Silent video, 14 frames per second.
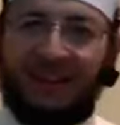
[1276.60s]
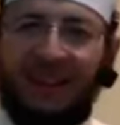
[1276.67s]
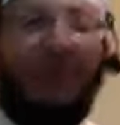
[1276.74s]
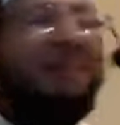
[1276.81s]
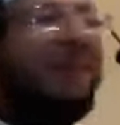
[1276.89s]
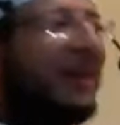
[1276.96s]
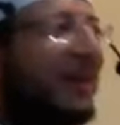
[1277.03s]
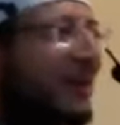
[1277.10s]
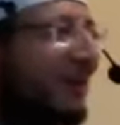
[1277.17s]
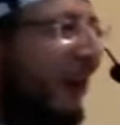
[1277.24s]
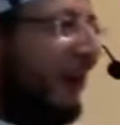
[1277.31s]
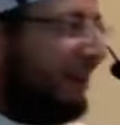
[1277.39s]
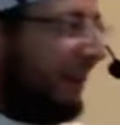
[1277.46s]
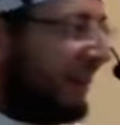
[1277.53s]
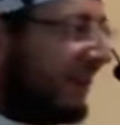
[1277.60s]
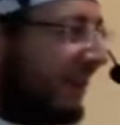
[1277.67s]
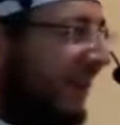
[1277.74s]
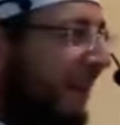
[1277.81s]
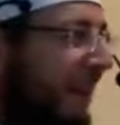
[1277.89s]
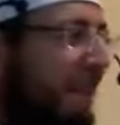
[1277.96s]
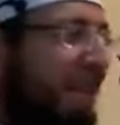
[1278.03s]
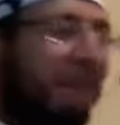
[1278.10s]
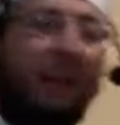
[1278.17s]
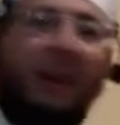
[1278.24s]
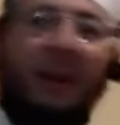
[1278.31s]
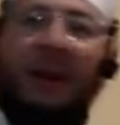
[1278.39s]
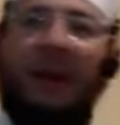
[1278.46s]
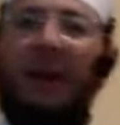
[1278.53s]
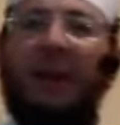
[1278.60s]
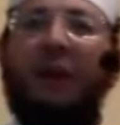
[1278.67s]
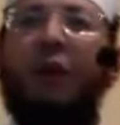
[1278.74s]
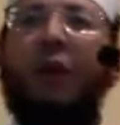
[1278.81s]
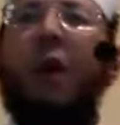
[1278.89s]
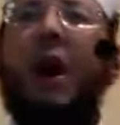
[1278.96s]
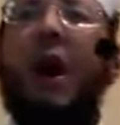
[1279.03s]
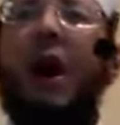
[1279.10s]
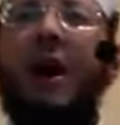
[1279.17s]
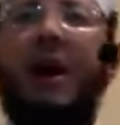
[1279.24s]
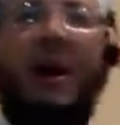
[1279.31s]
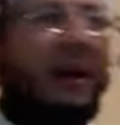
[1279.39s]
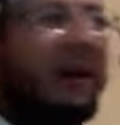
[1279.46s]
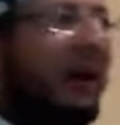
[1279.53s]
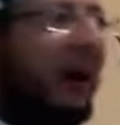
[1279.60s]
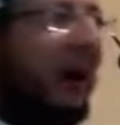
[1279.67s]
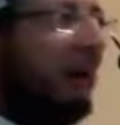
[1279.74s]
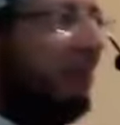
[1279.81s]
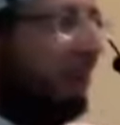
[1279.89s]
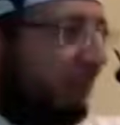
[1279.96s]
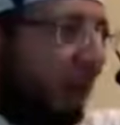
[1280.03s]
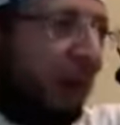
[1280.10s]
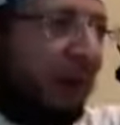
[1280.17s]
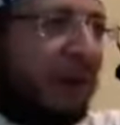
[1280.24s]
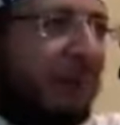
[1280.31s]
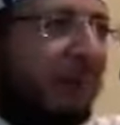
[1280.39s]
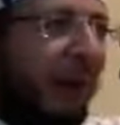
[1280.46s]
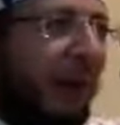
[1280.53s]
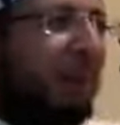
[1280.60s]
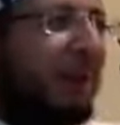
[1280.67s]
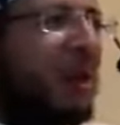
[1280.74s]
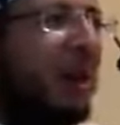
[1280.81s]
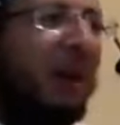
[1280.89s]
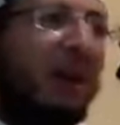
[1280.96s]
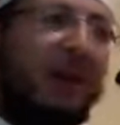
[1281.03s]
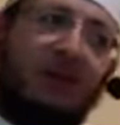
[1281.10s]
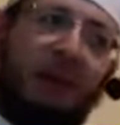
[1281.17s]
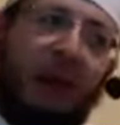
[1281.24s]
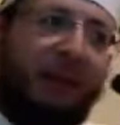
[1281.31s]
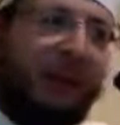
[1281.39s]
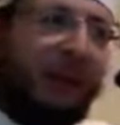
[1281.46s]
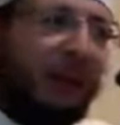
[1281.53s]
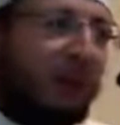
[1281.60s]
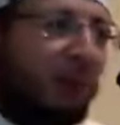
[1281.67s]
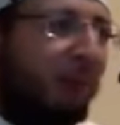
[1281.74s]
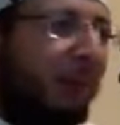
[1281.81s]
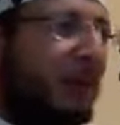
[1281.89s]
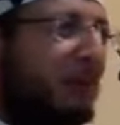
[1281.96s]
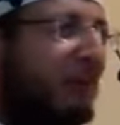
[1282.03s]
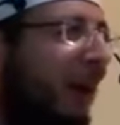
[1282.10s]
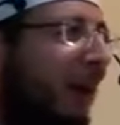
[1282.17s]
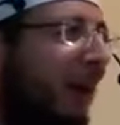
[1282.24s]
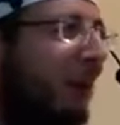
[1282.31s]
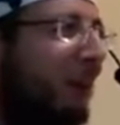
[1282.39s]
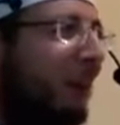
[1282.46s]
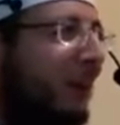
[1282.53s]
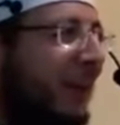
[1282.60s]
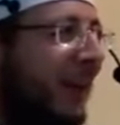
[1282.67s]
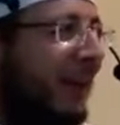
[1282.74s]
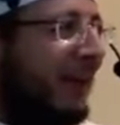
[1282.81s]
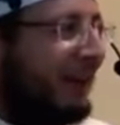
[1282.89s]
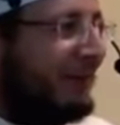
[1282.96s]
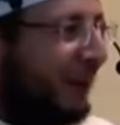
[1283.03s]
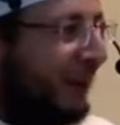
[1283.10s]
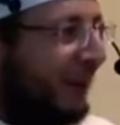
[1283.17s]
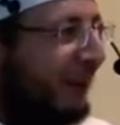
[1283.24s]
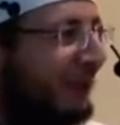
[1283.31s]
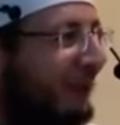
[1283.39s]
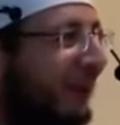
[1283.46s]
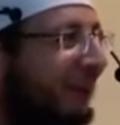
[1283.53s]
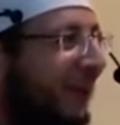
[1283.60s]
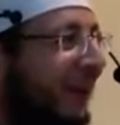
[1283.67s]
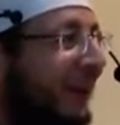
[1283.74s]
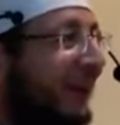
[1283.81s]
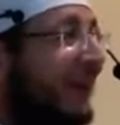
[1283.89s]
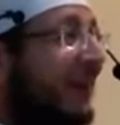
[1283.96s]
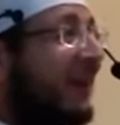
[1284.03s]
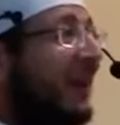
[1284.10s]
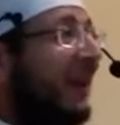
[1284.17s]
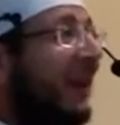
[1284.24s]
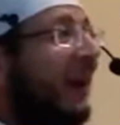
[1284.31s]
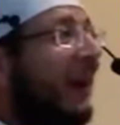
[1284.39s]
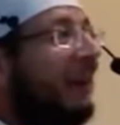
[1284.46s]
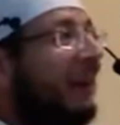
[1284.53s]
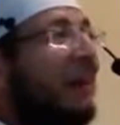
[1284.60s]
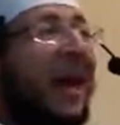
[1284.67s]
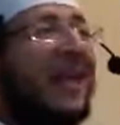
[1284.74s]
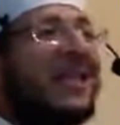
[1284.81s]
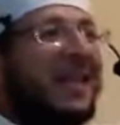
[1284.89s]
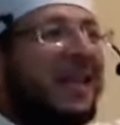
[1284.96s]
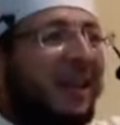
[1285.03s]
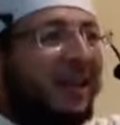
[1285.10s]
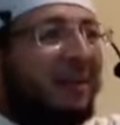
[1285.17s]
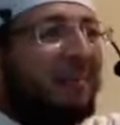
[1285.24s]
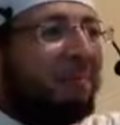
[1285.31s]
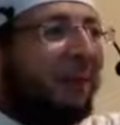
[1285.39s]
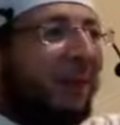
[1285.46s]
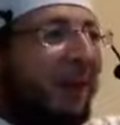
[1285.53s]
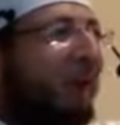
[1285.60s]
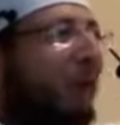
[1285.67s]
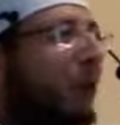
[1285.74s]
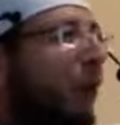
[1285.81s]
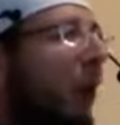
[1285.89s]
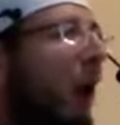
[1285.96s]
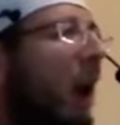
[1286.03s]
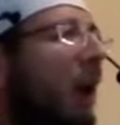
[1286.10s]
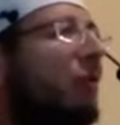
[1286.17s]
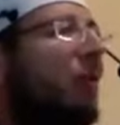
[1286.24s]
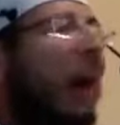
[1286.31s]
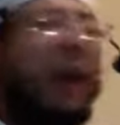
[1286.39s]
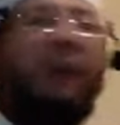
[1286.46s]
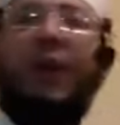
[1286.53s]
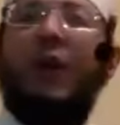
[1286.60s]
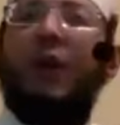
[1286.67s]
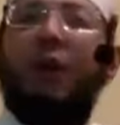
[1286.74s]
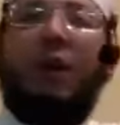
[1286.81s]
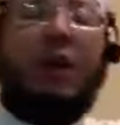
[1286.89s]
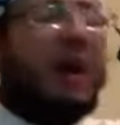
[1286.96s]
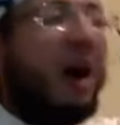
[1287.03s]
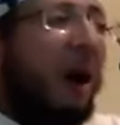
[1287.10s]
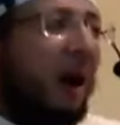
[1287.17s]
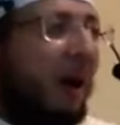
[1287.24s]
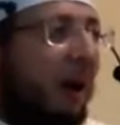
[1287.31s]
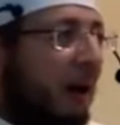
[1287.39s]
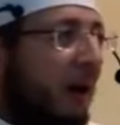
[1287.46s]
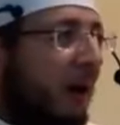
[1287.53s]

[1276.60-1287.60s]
let me describe it. If you are, and Brother Ismail, mashallah, is driving too much, may Allah protect him, Imagine if you are driving your car